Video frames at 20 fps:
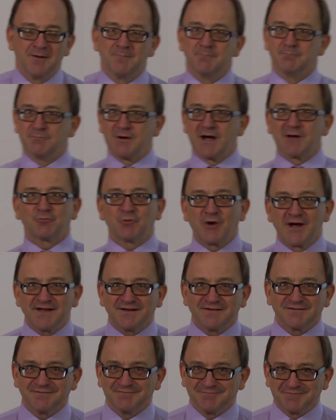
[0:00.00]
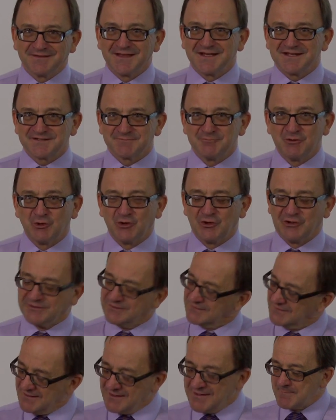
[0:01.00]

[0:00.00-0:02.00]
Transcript: but wait, there's more.